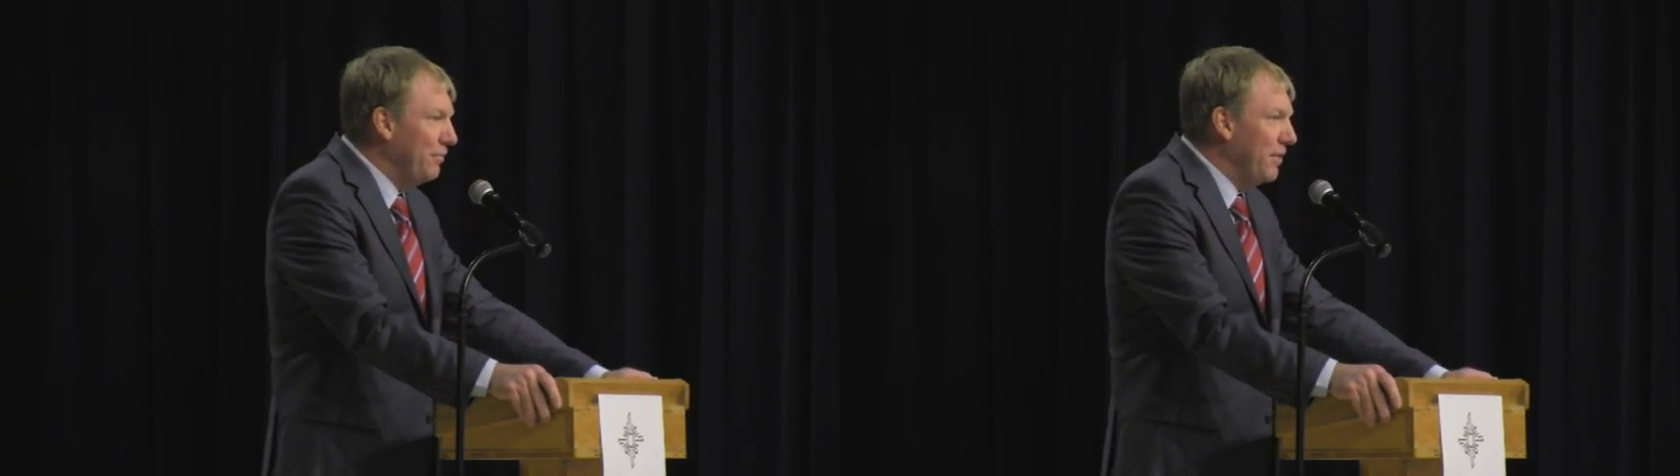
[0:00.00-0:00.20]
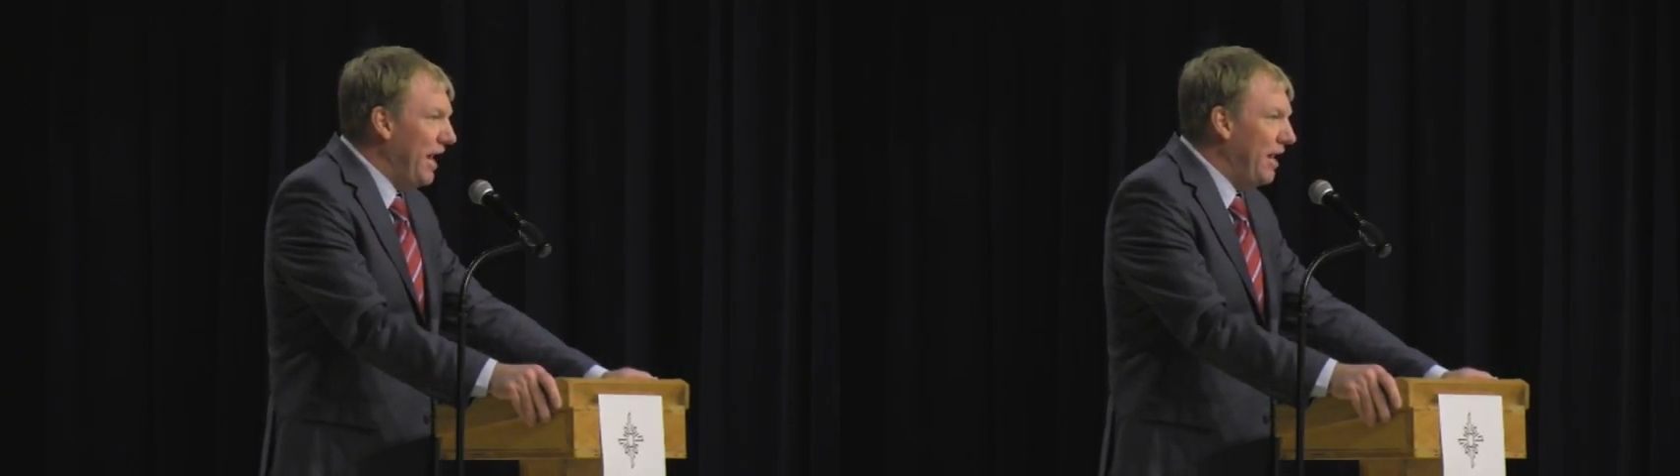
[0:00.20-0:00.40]

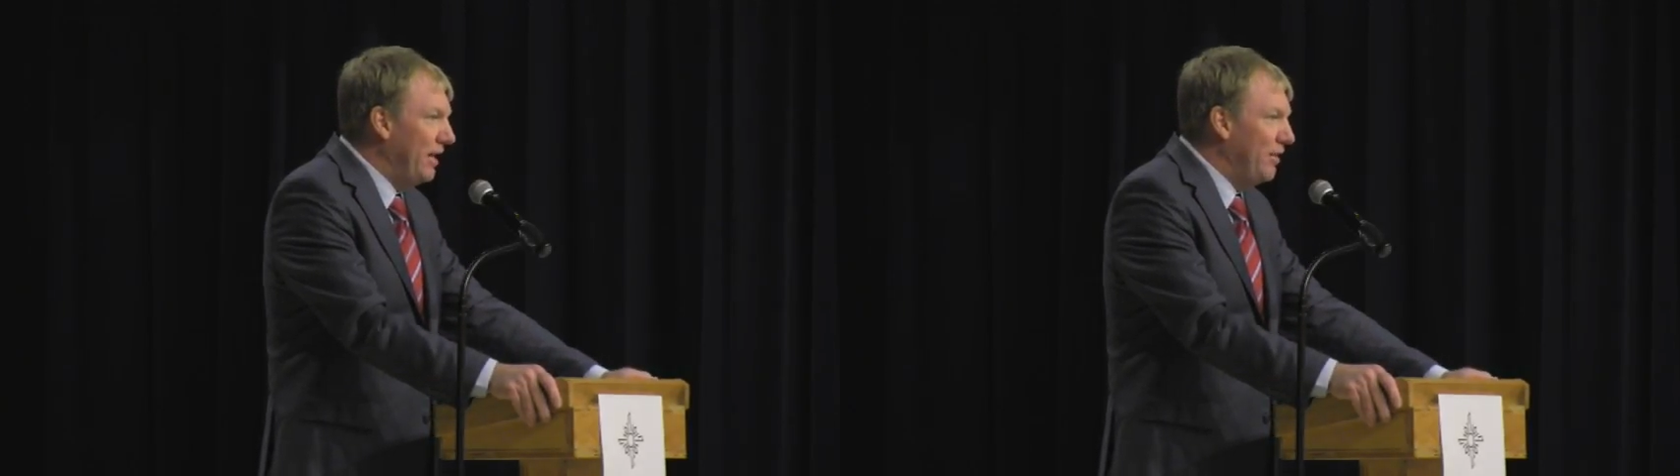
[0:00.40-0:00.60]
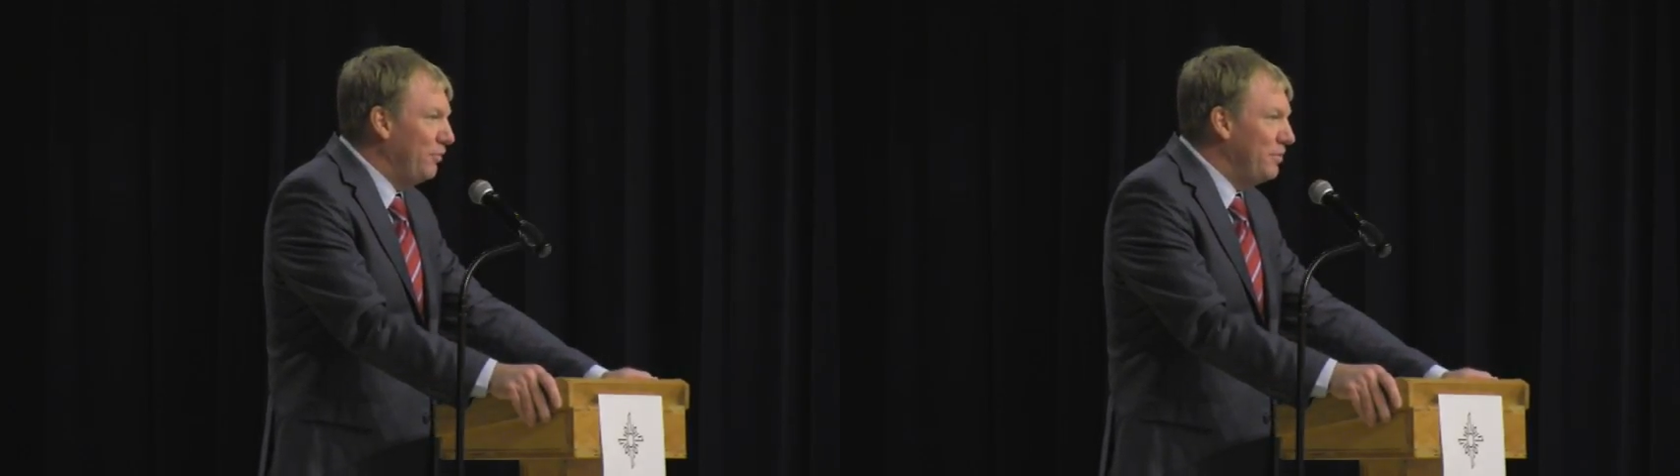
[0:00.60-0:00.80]
from the
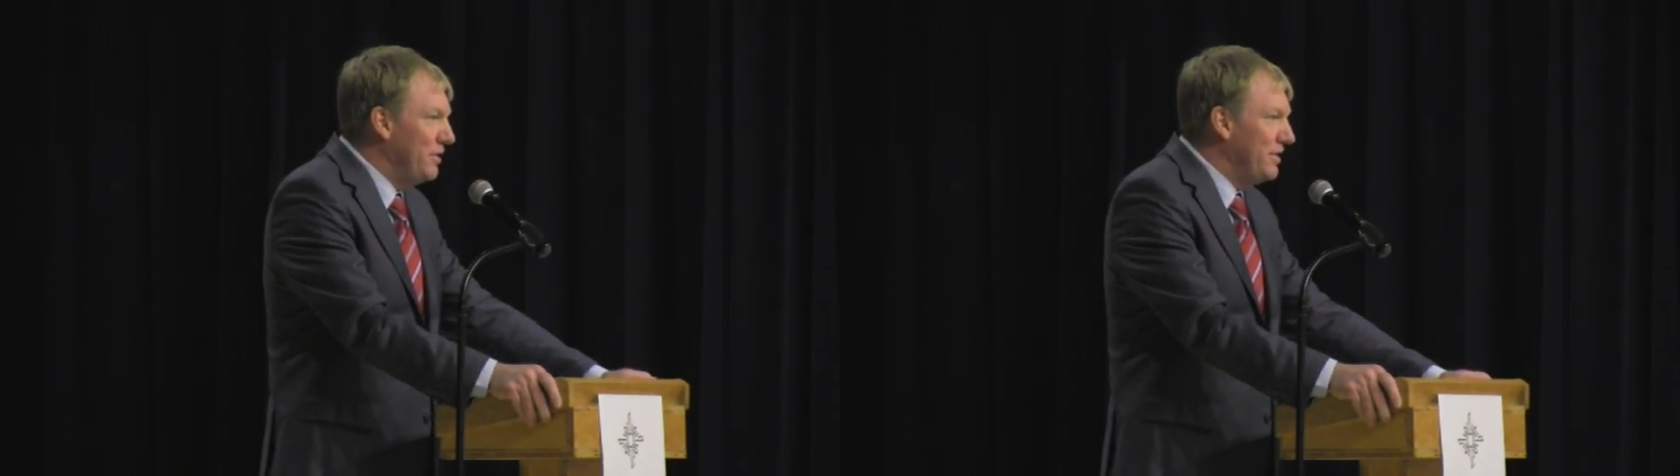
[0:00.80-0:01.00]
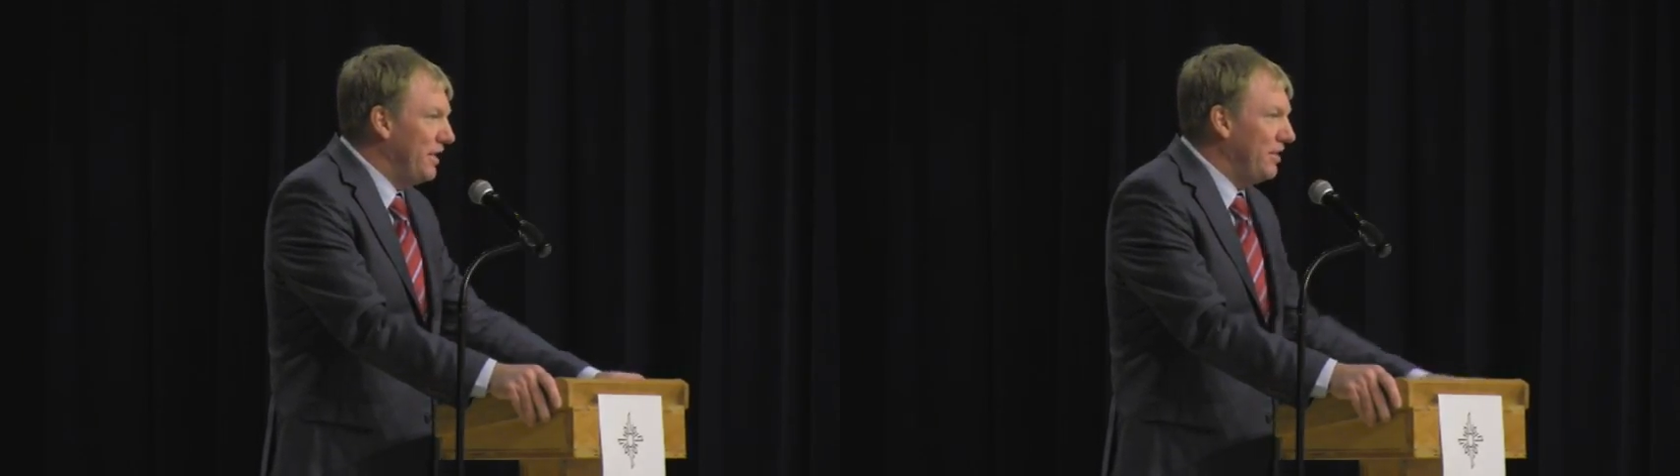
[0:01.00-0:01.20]
Allied
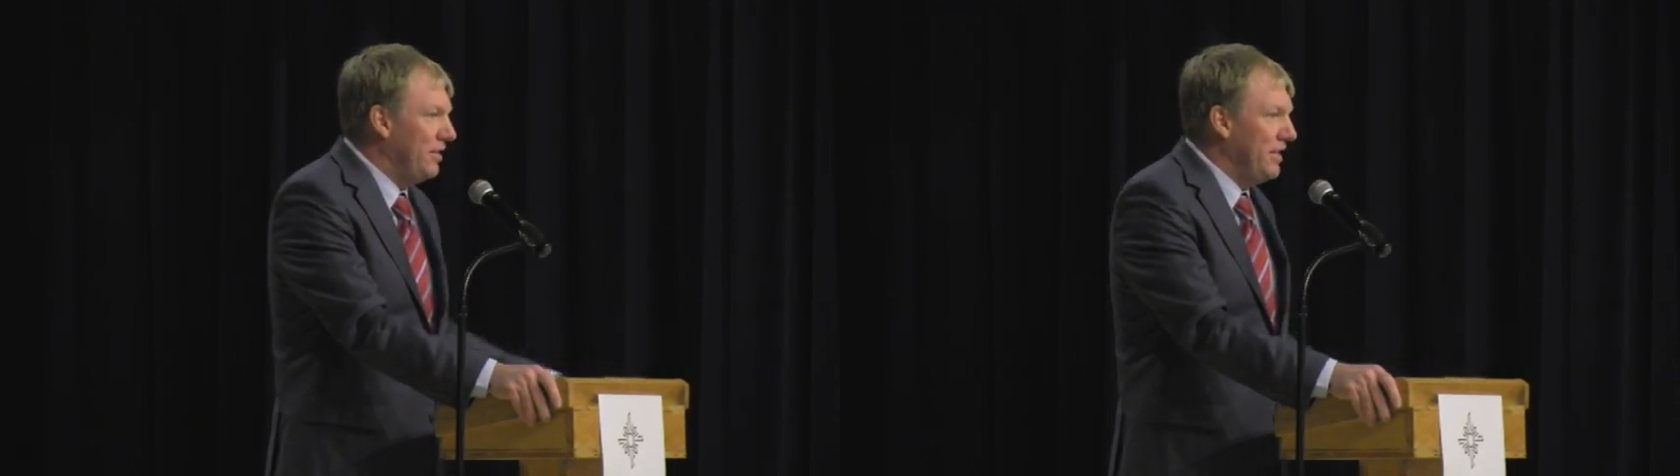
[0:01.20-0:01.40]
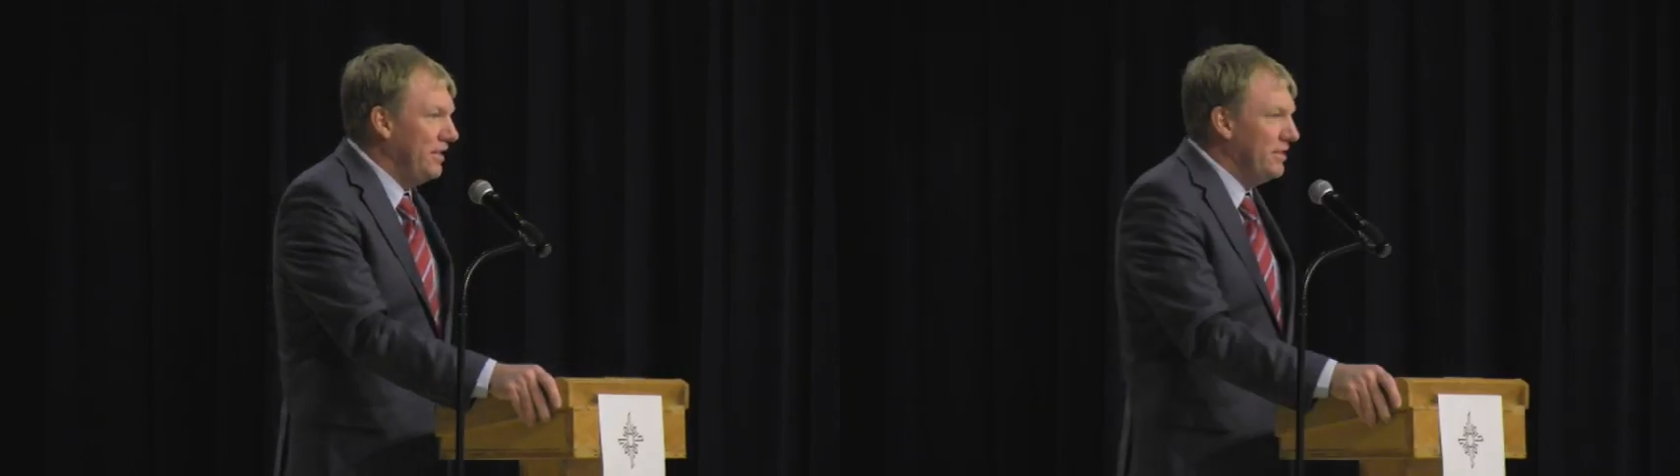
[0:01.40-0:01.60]
Women's
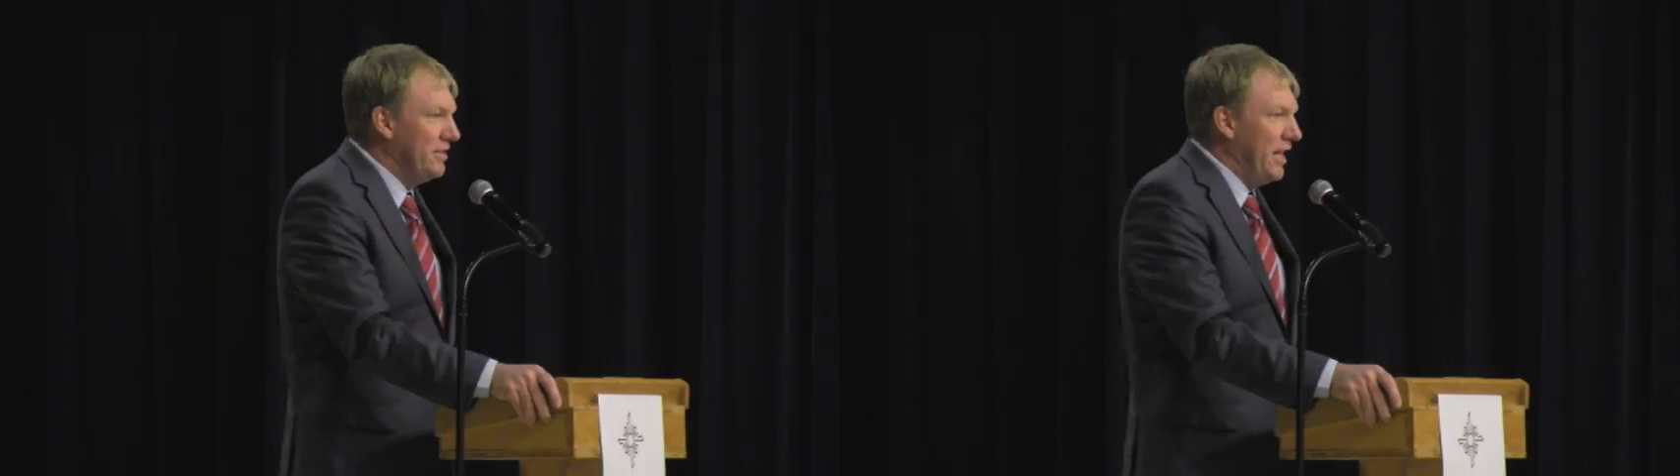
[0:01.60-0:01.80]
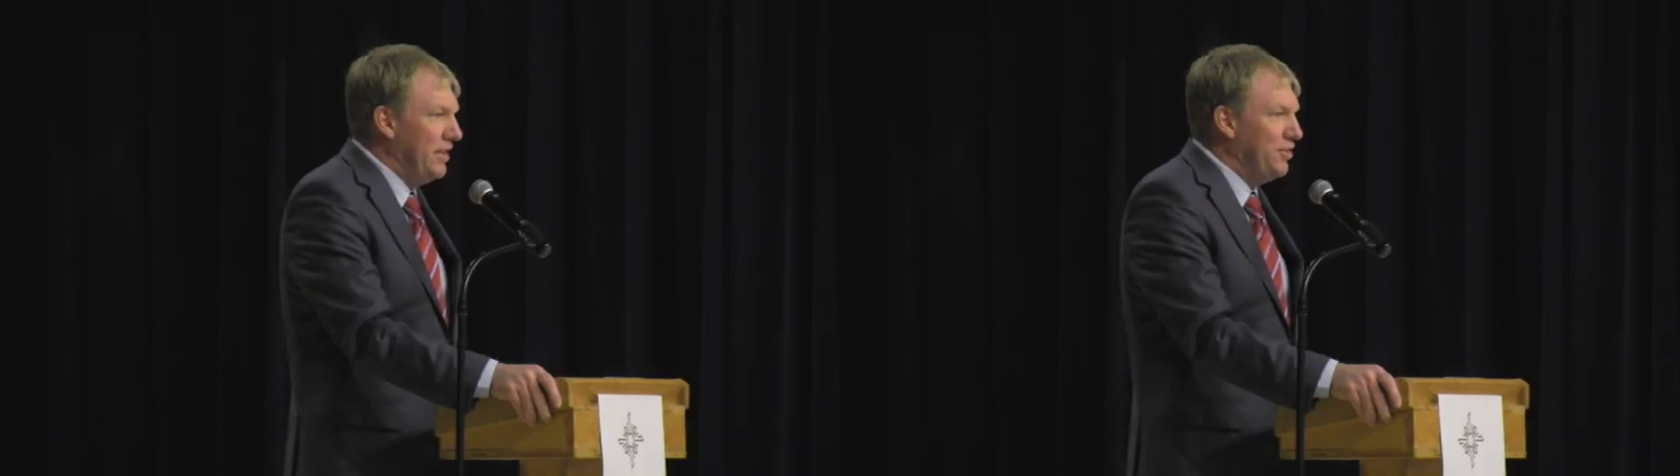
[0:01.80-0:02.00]
Center in
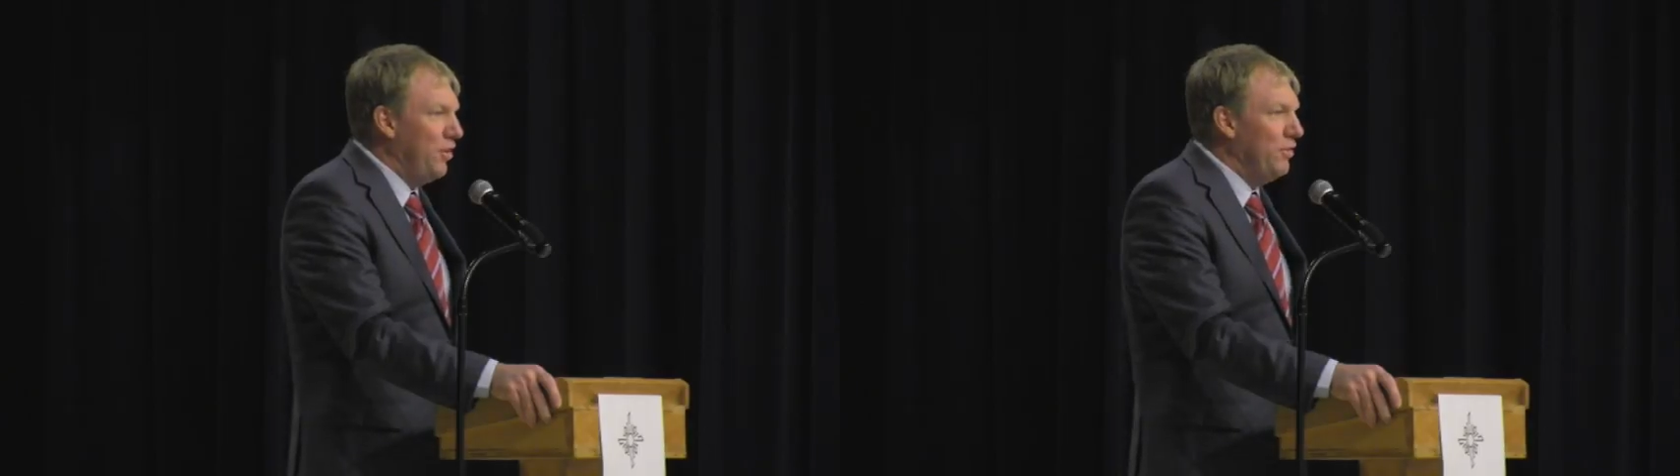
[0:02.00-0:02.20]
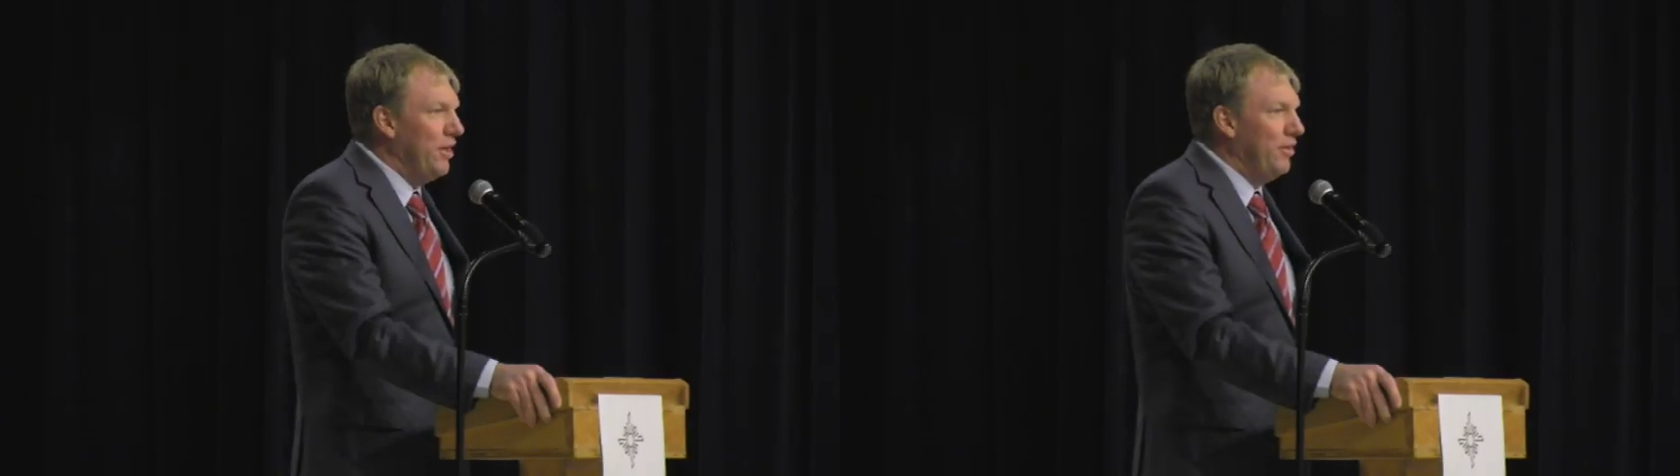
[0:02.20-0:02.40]
San
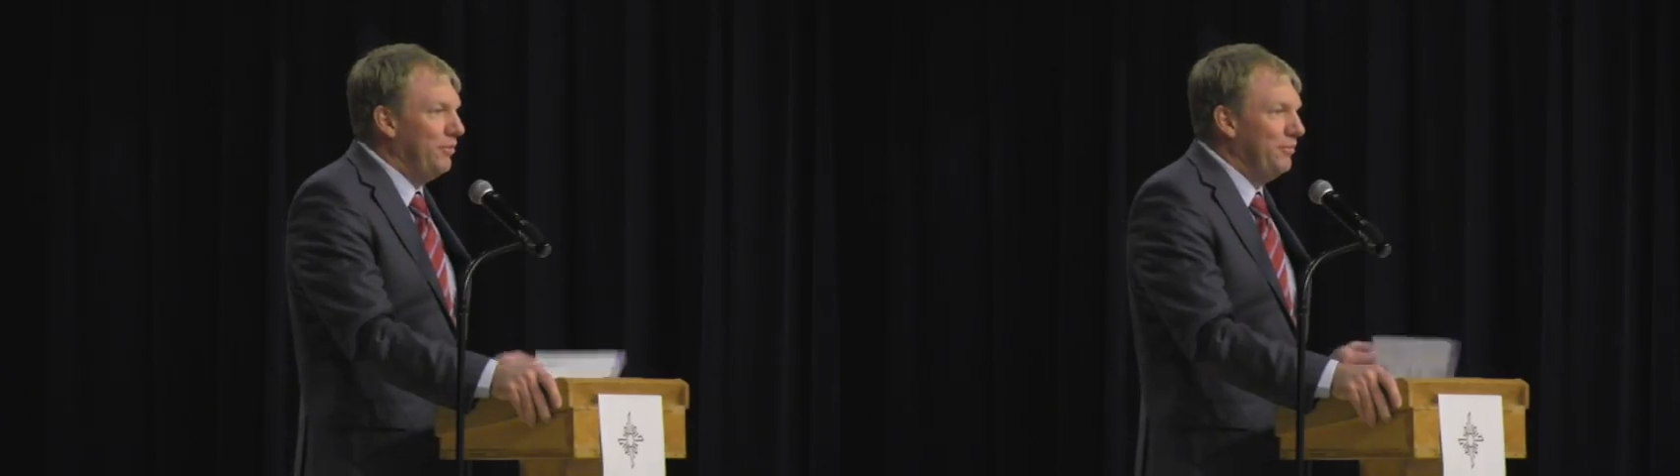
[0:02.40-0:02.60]
Antonio.